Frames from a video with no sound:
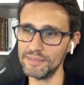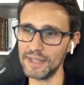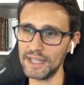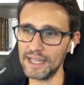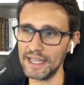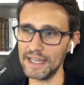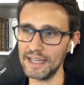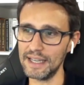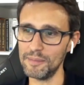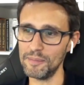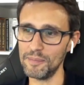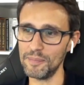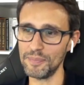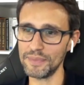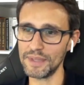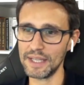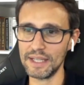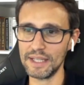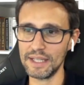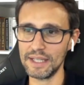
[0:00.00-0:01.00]

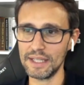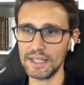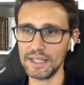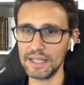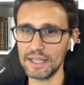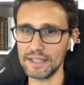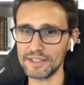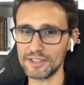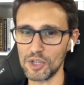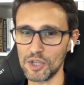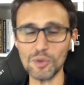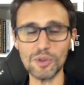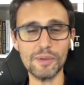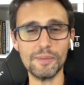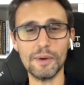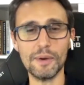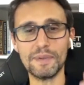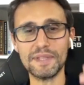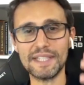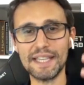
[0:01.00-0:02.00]

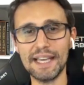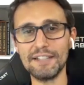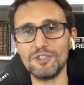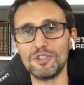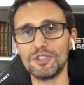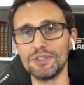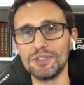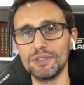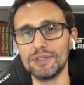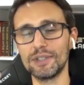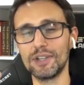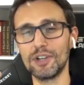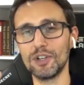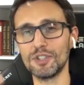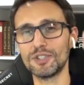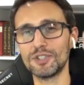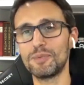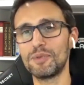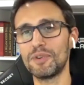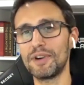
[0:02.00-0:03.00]
a potential
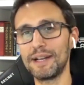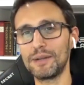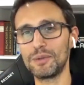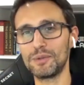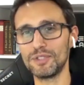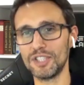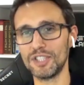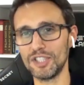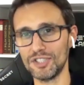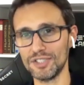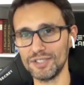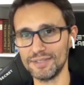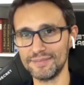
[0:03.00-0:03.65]
cost per acquisition.